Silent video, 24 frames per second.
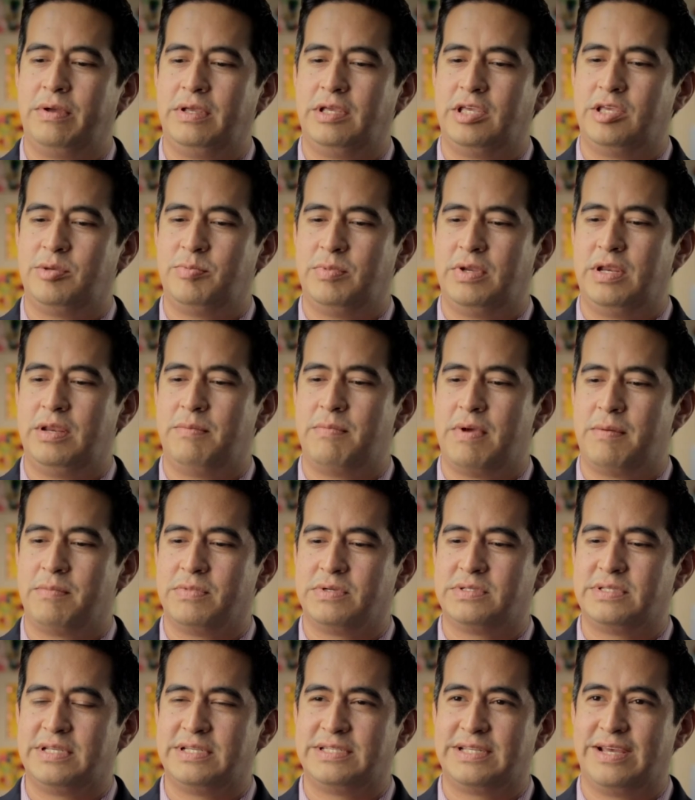community
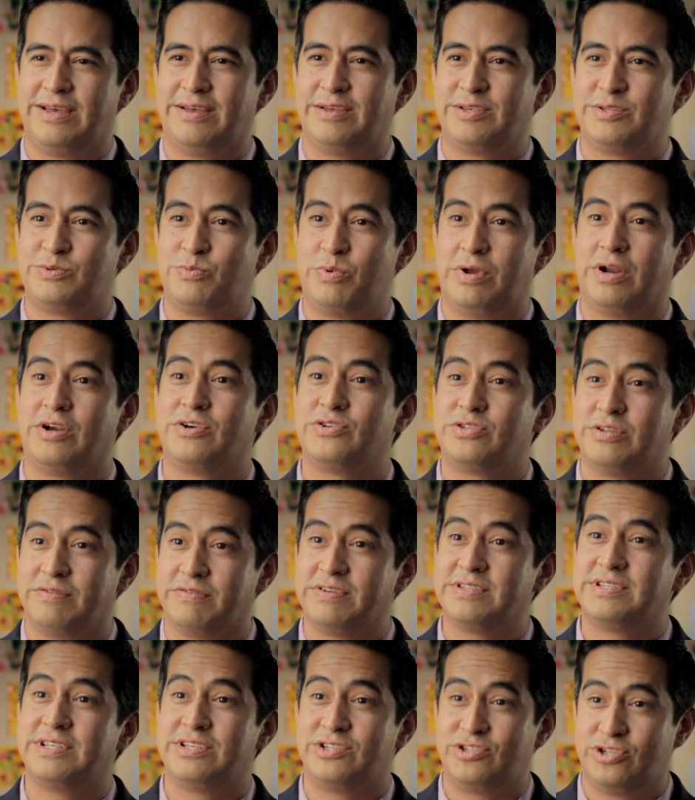members to tell us what our
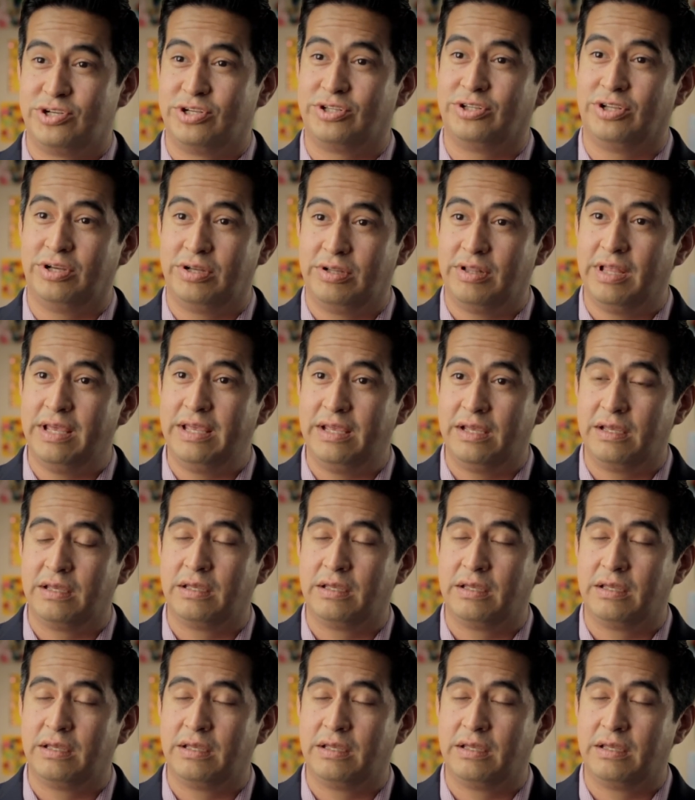services should look like.